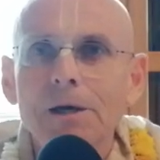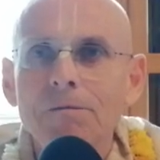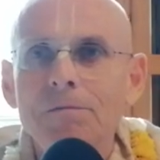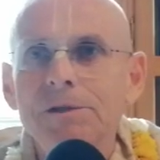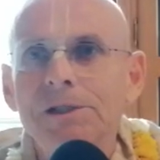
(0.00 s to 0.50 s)

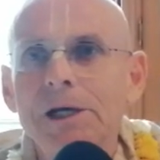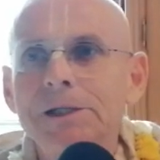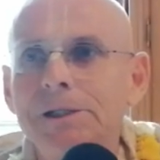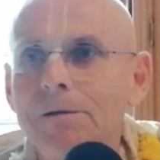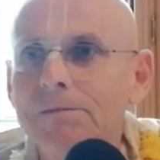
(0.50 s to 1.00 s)
And when we
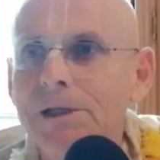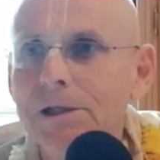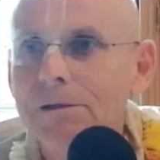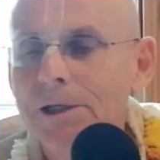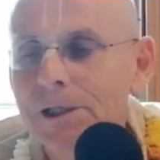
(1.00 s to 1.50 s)
say
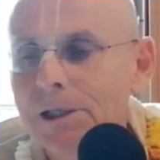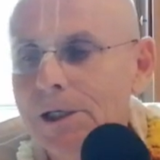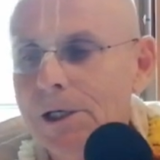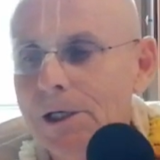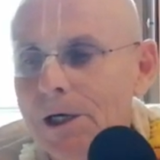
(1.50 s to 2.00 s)
something like
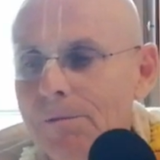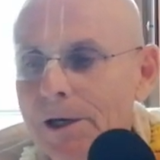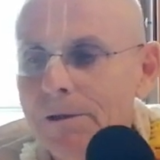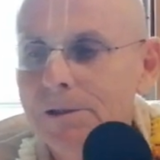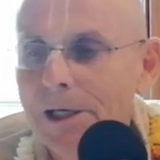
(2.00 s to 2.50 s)

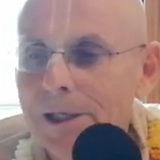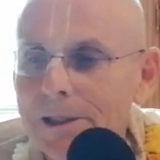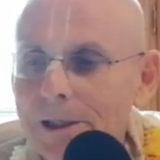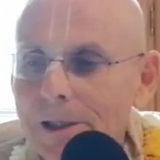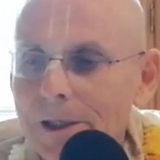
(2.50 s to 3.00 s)
about
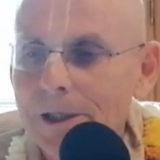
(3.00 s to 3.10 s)
that,